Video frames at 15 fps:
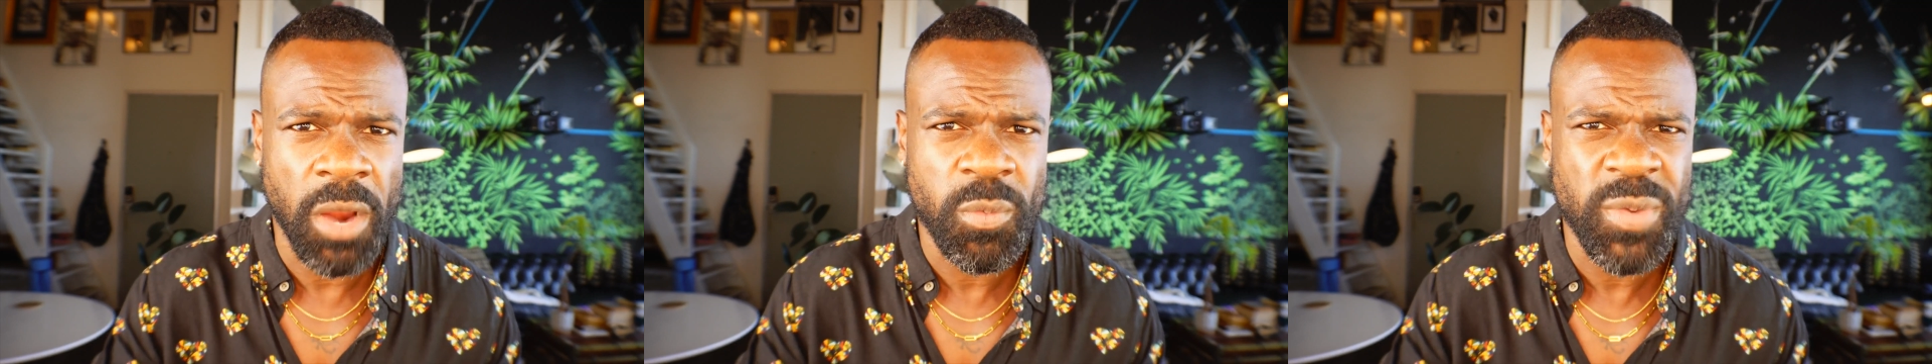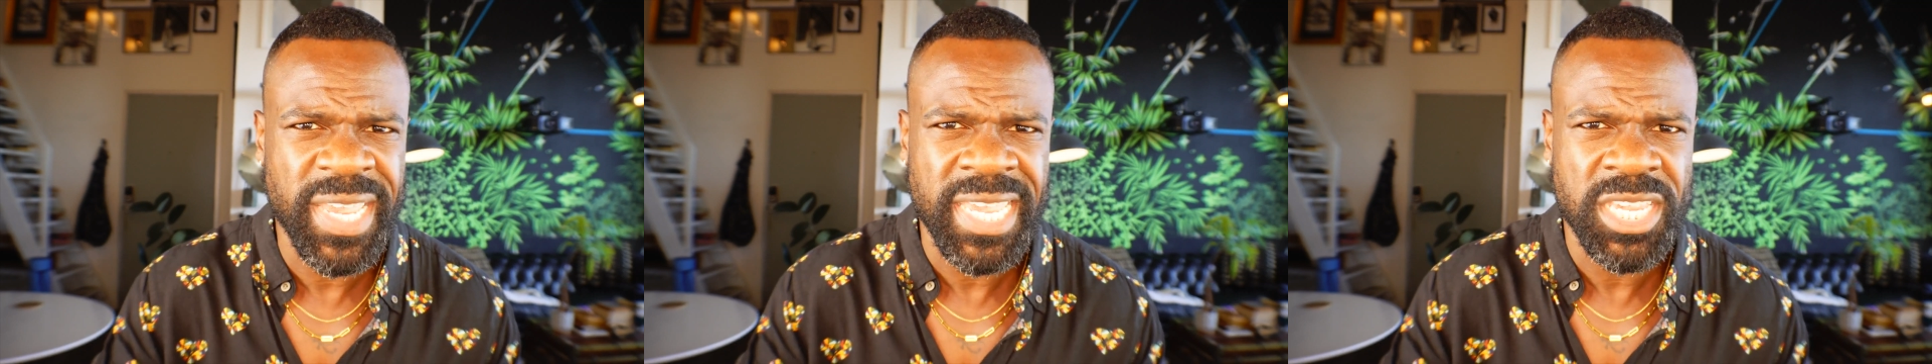
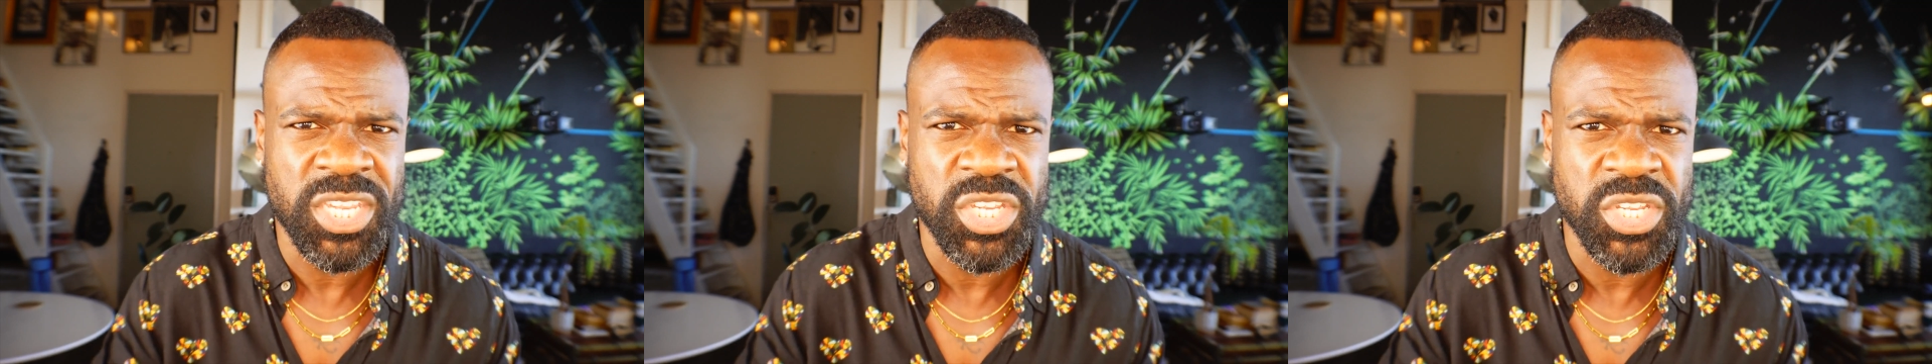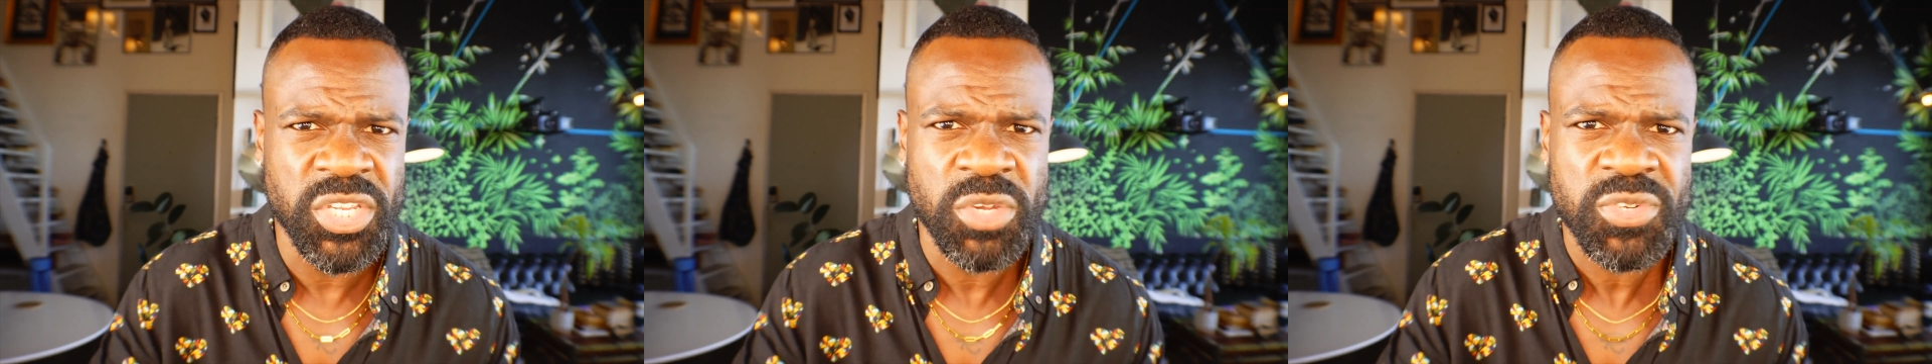
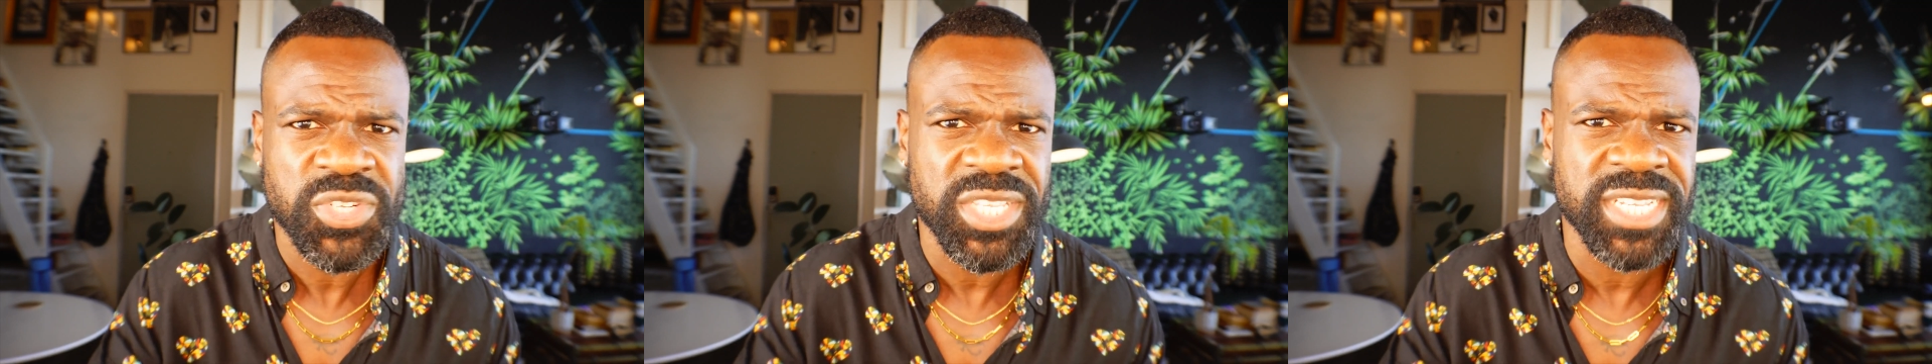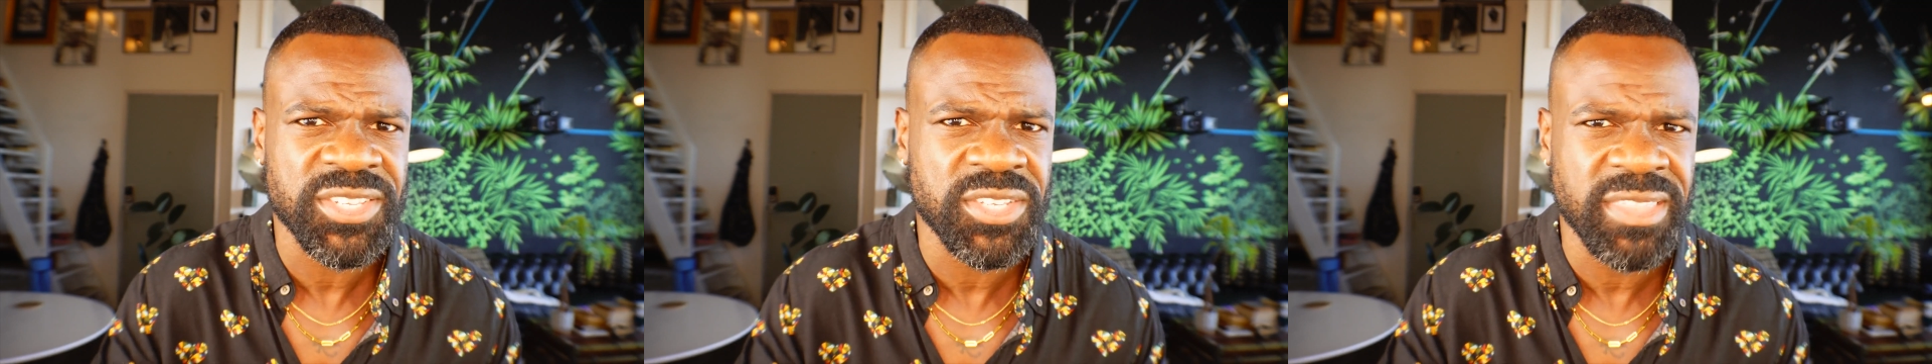
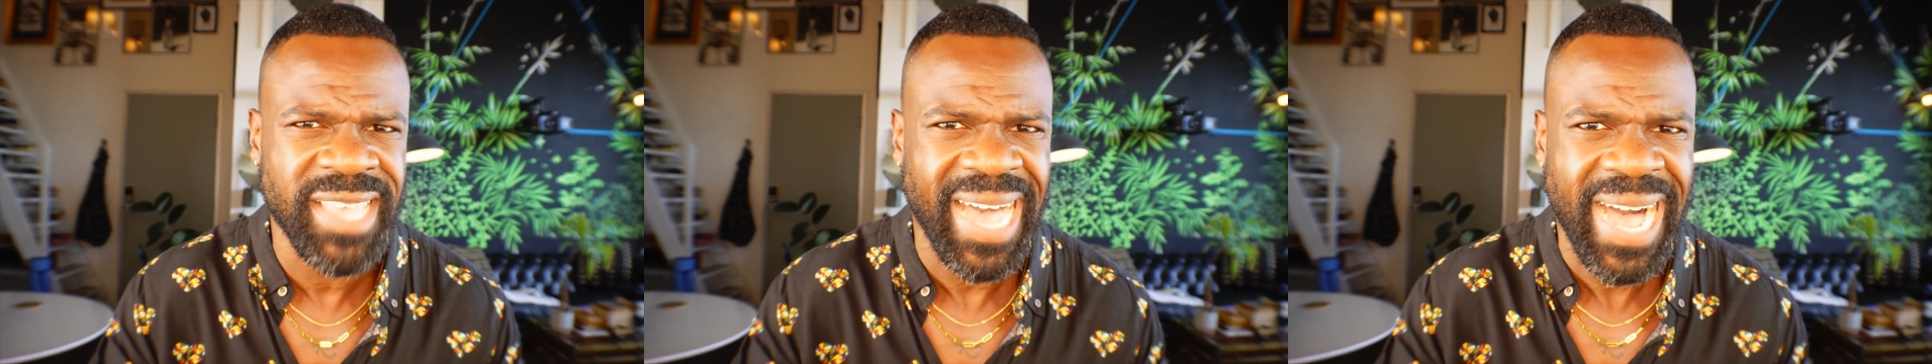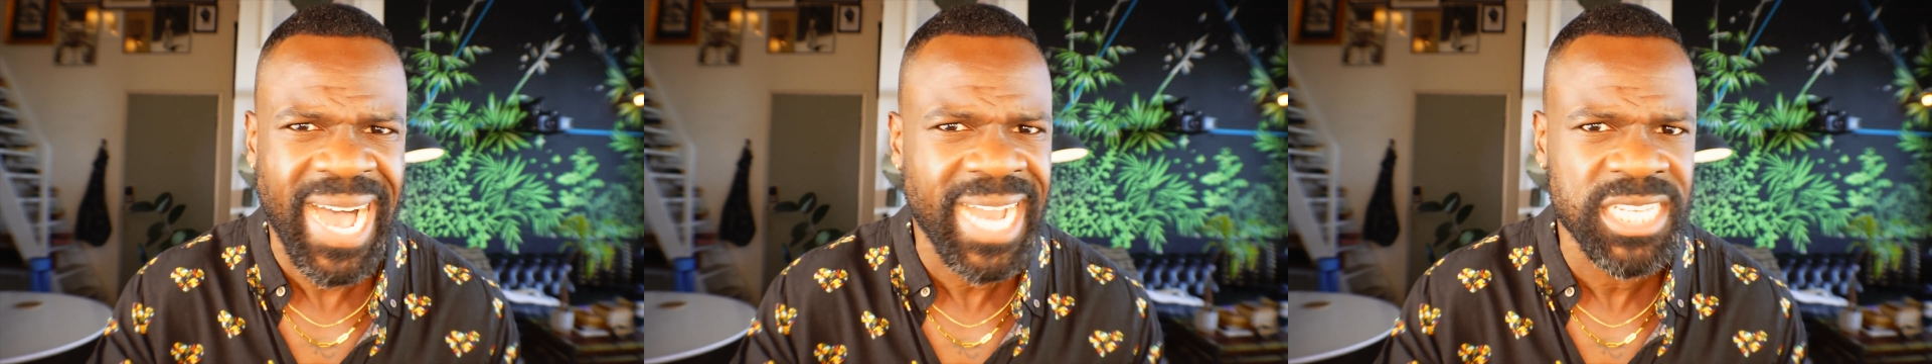useless in
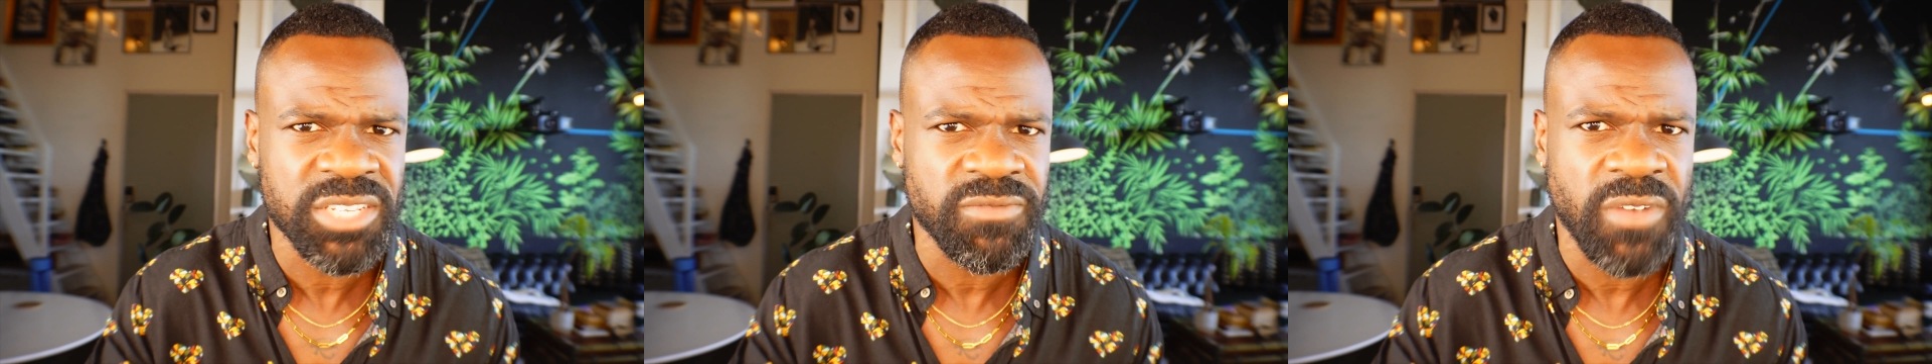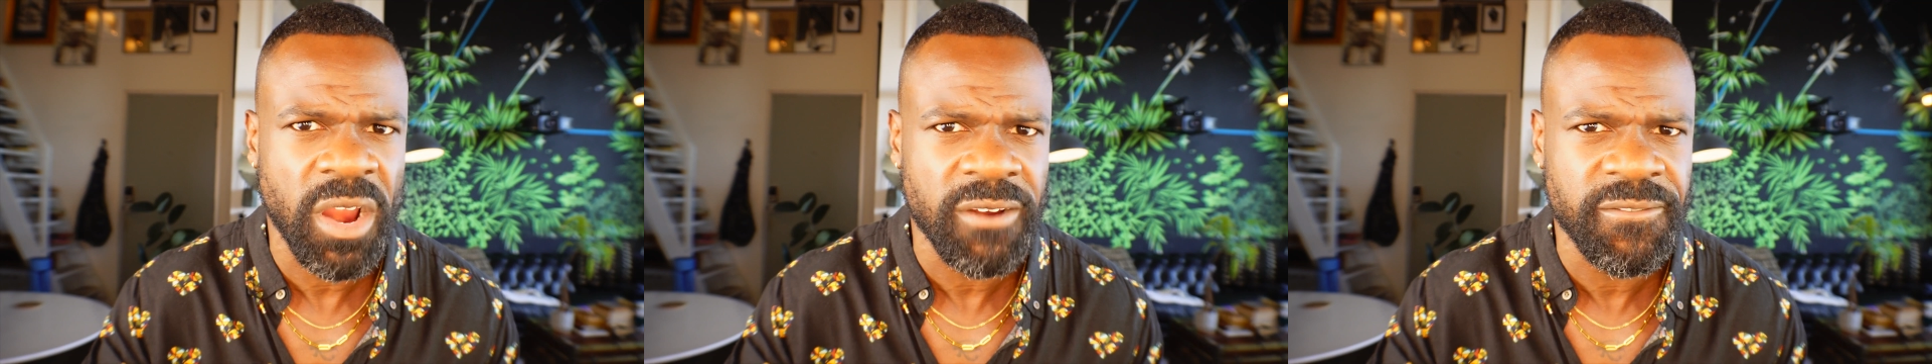the eyes
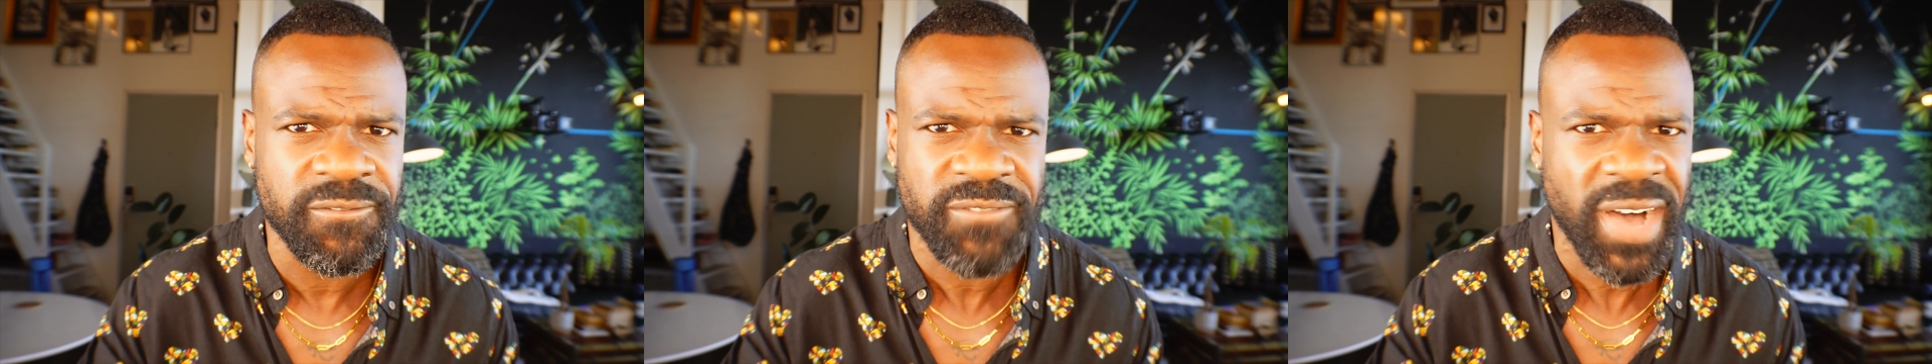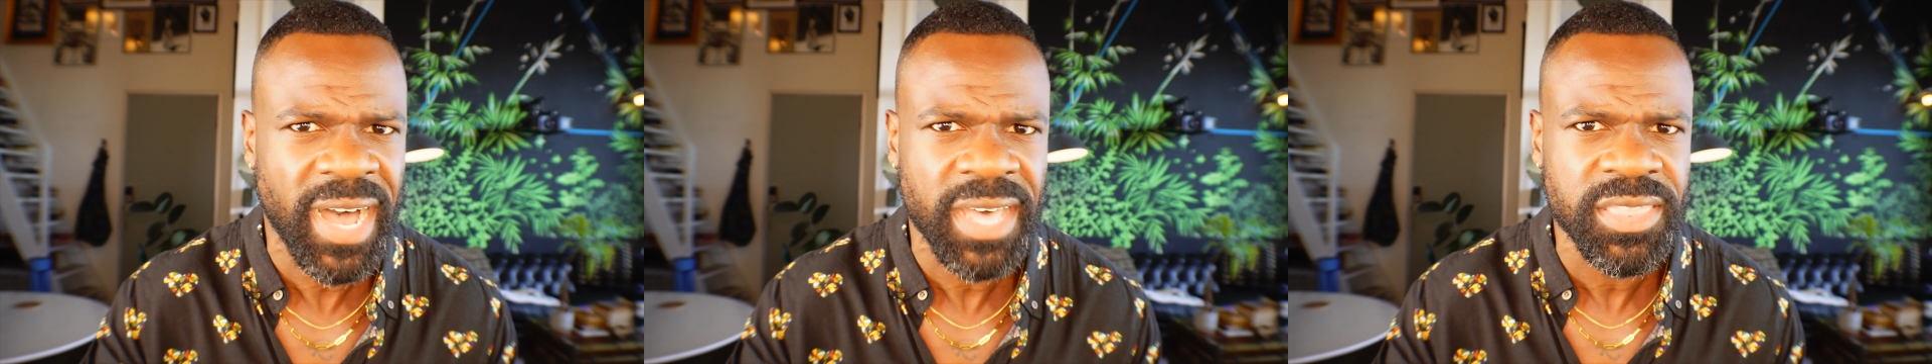of our
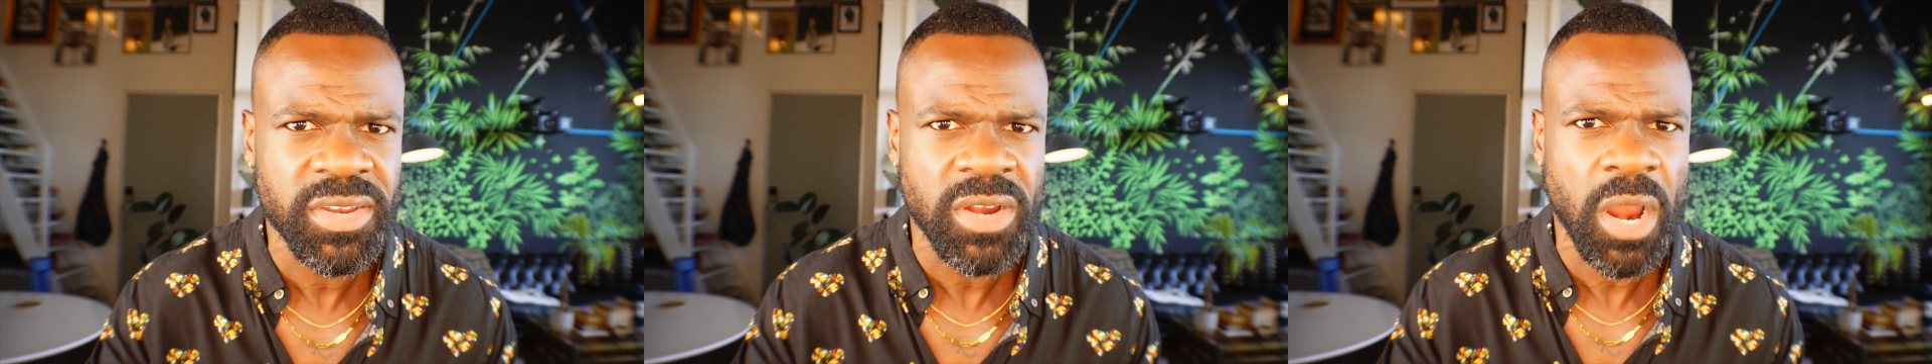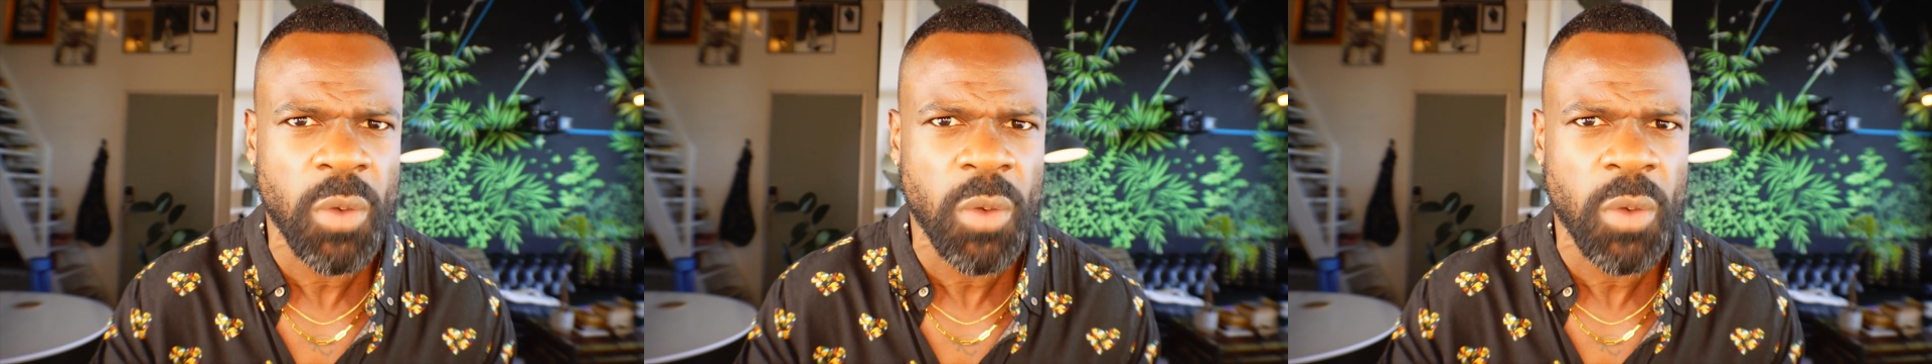father?